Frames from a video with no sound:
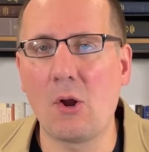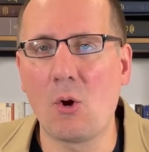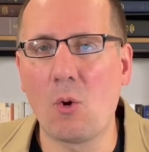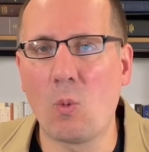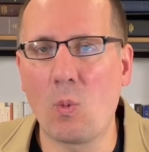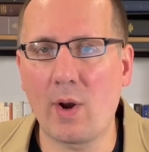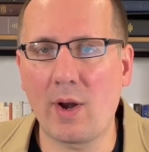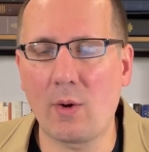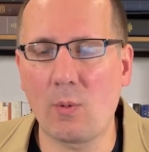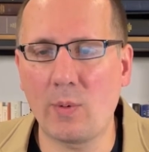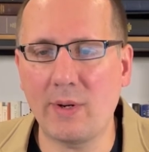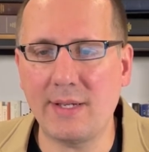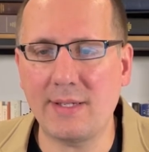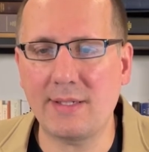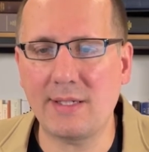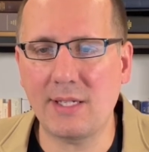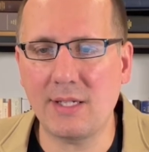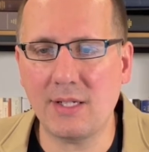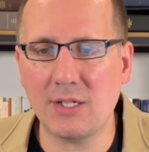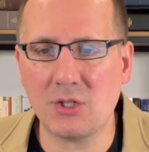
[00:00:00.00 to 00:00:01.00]
where we
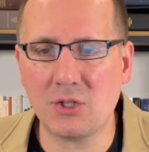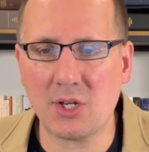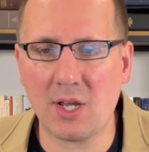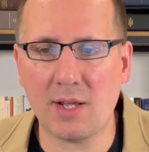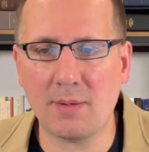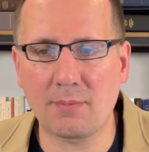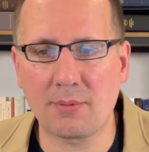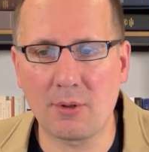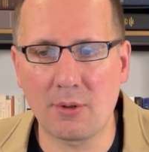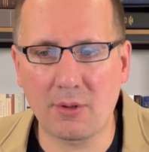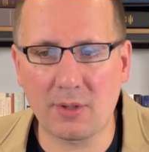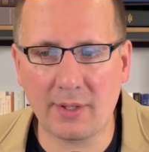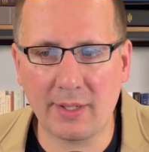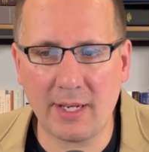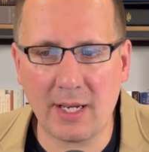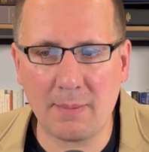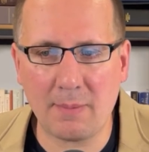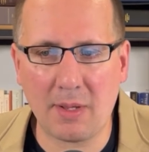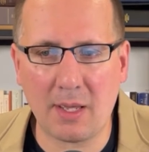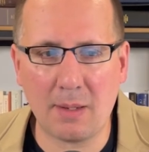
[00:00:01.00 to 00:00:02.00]
teach and
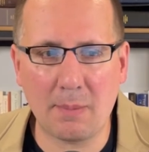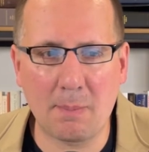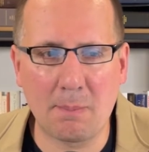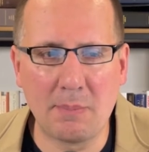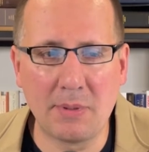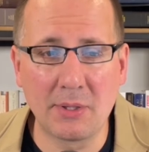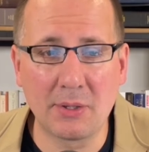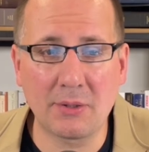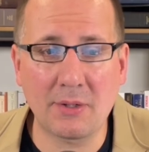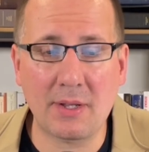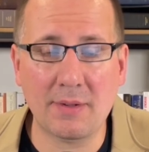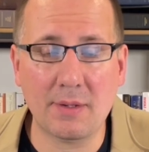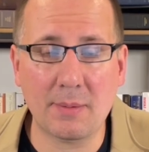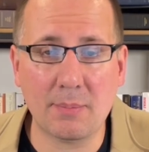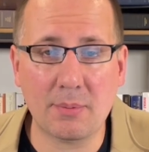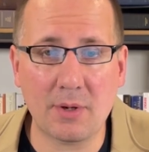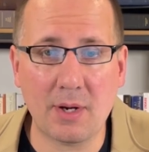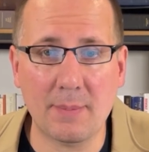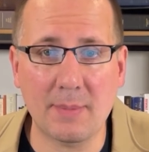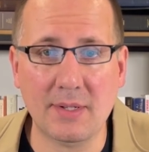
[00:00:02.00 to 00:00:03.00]
proclaim and build on the
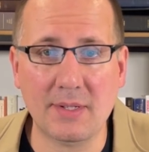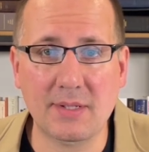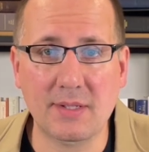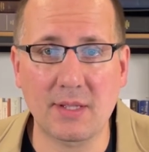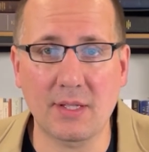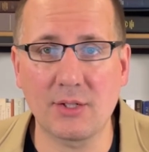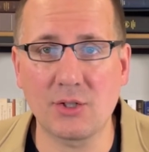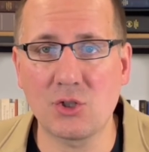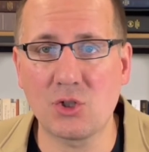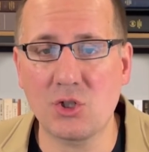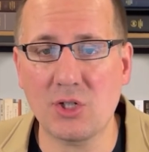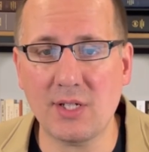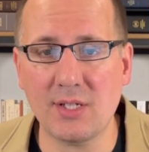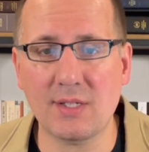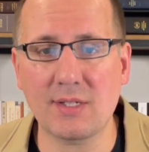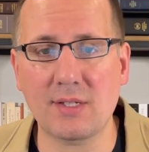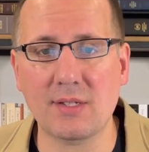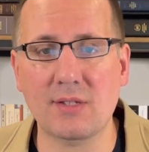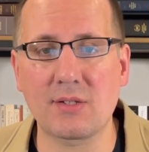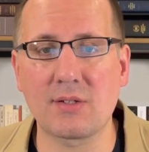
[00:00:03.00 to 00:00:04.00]
premise that
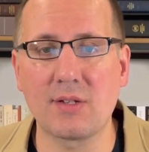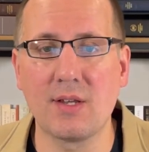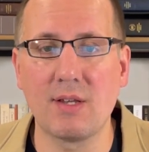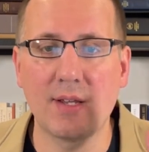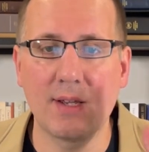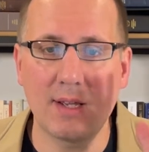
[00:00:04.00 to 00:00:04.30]
Jesus